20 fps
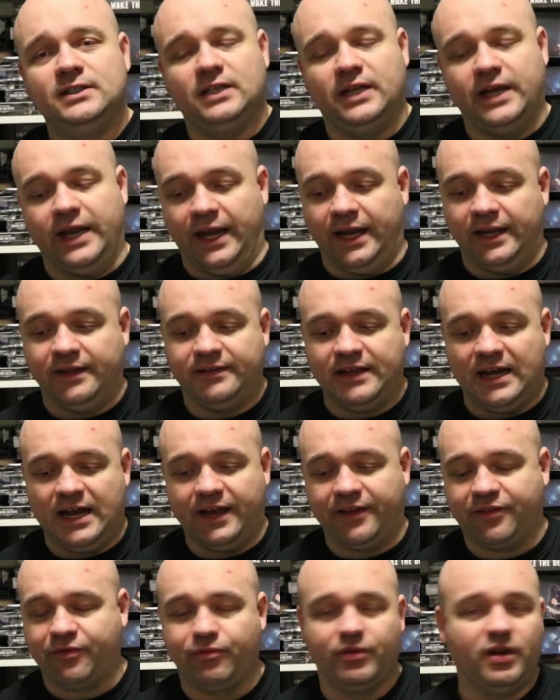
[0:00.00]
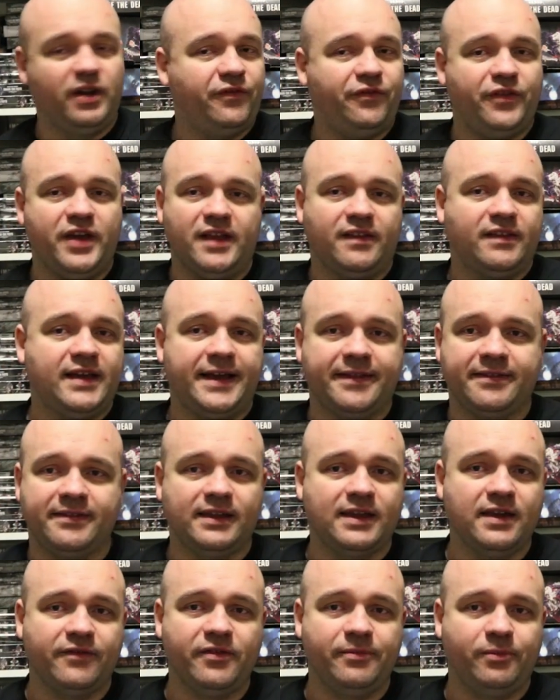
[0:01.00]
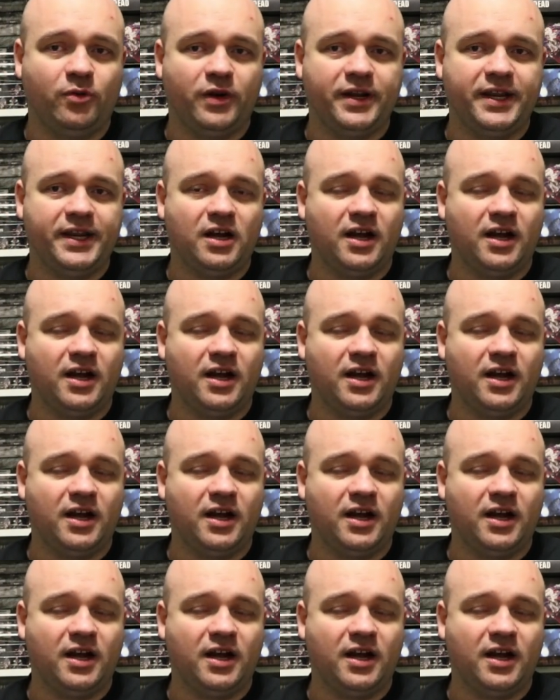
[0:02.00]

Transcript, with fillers: And uh, it's really fantastic, everybody.